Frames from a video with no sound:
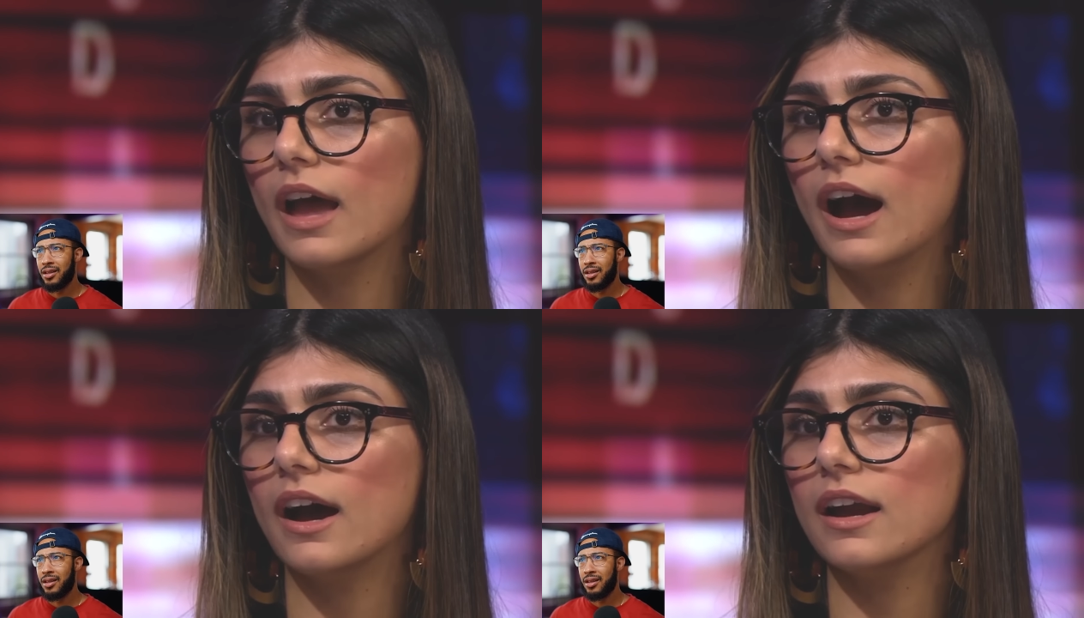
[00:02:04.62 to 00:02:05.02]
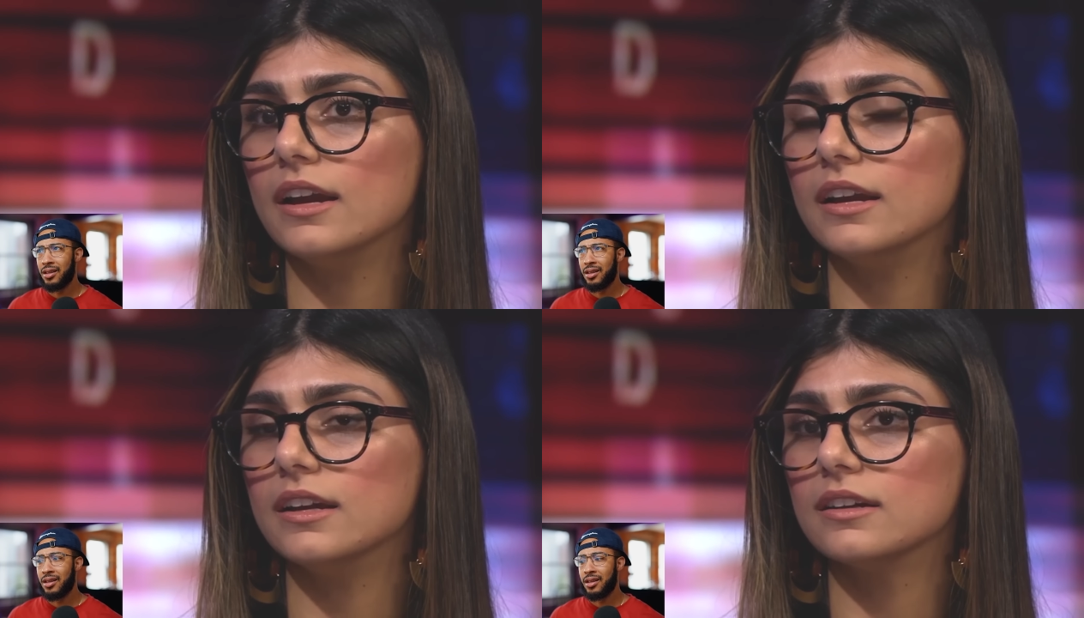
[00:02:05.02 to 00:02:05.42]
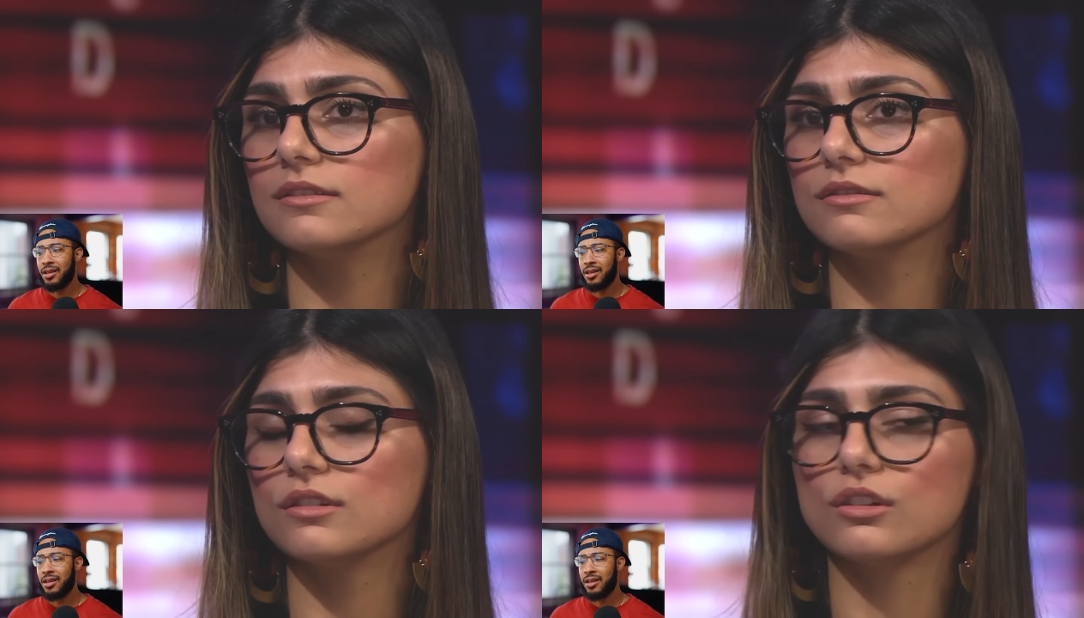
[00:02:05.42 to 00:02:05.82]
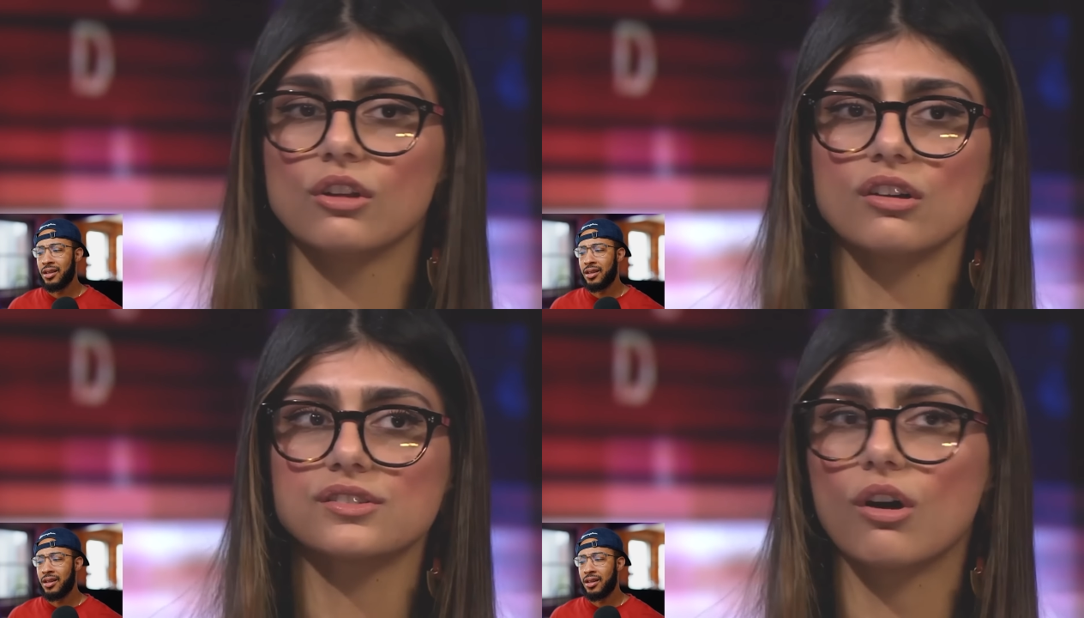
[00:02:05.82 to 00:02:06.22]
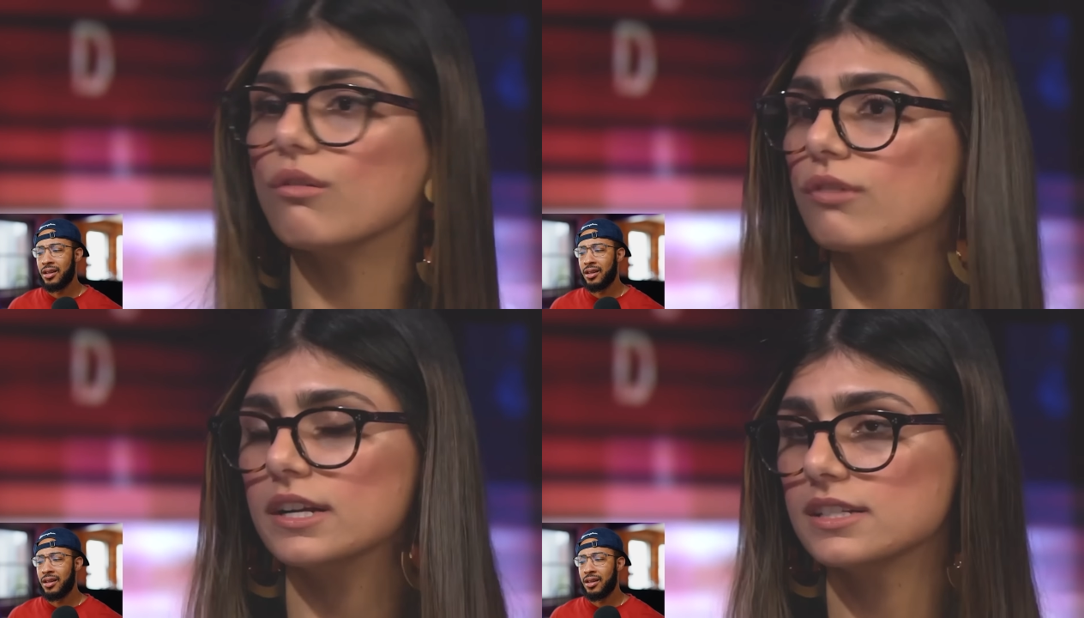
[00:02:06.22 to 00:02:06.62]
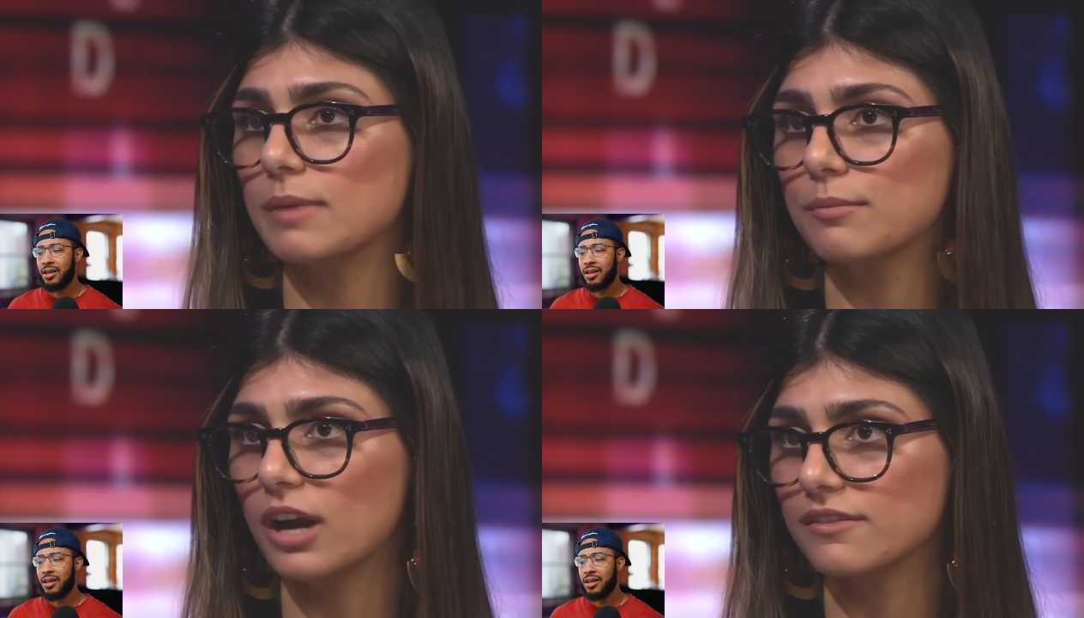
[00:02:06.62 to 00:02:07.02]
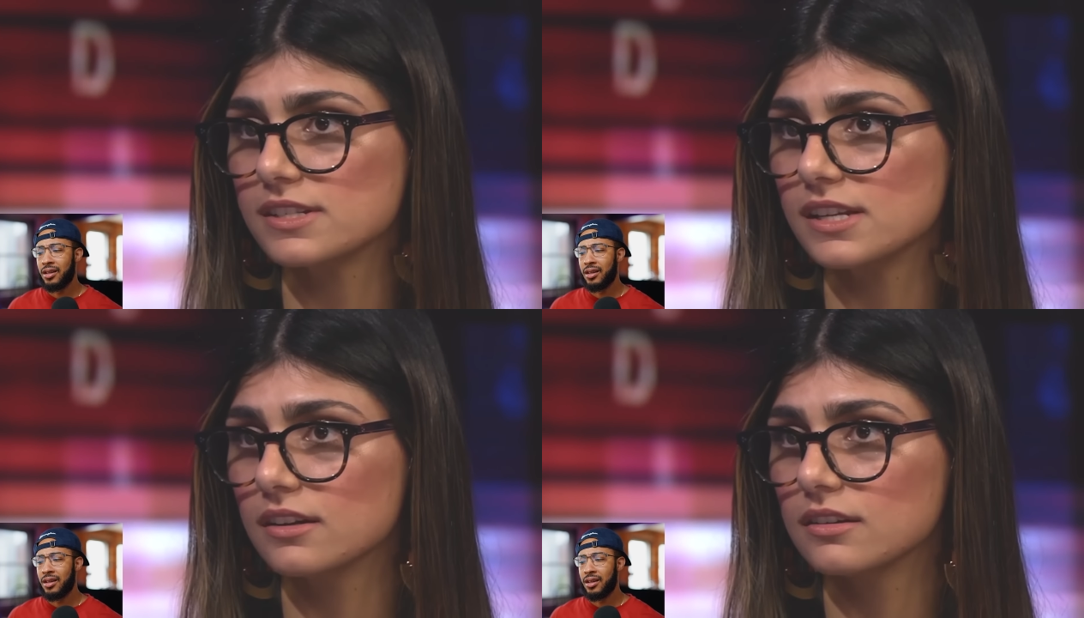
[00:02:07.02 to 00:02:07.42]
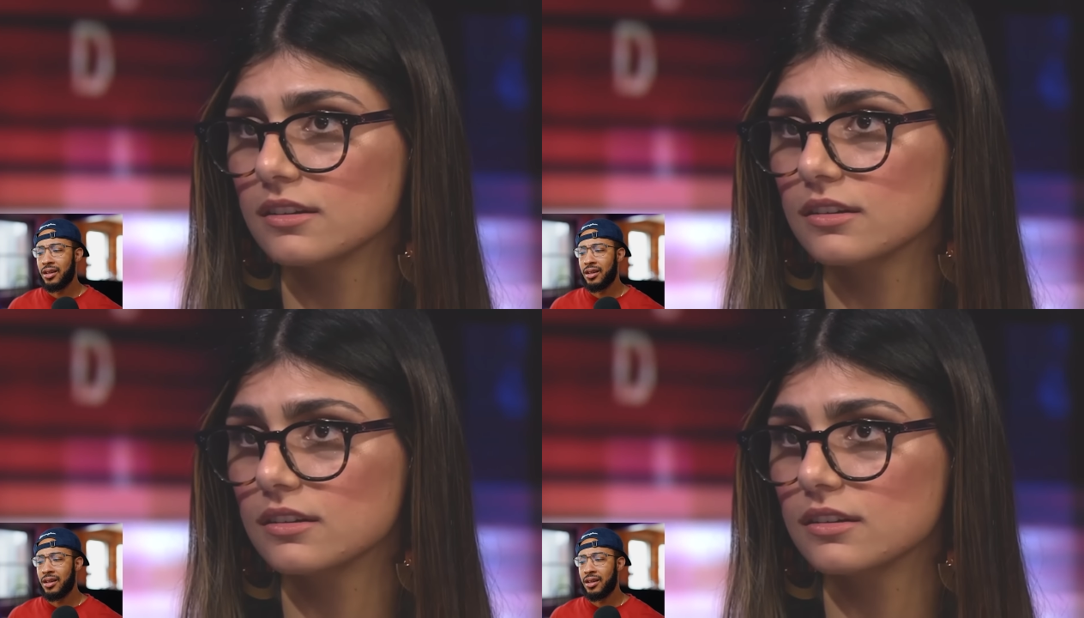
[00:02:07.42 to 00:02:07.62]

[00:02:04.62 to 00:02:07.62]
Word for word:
Speaker 1: I lost all right to my privacy,